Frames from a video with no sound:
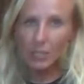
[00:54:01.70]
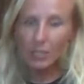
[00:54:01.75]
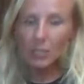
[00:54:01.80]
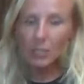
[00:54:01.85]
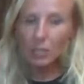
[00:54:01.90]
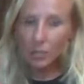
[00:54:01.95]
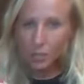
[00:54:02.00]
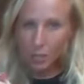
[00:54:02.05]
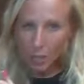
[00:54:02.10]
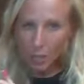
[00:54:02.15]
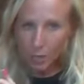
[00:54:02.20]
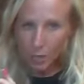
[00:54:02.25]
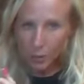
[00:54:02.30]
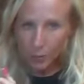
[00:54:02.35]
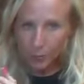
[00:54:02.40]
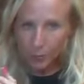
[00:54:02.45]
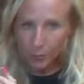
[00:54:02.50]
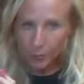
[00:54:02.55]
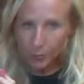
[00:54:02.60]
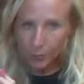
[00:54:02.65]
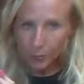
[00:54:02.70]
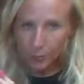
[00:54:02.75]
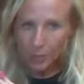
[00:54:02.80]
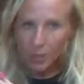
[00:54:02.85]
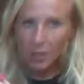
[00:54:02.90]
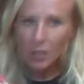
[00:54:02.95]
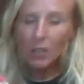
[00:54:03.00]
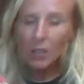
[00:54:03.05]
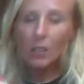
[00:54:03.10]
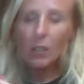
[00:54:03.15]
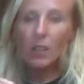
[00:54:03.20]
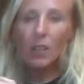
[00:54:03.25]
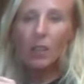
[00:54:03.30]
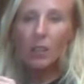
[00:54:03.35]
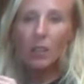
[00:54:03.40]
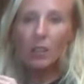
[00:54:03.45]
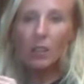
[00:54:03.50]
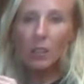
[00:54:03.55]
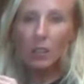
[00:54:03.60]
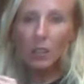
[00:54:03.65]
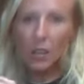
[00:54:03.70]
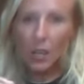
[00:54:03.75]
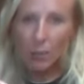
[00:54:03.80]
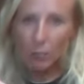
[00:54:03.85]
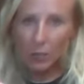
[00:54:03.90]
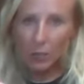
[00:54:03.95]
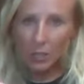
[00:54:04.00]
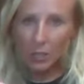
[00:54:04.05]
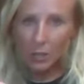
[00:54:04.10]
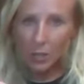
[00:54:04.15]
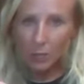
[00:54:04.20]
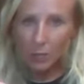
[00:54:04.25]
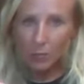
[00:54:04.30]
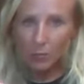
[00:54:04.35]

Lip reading: So let me know,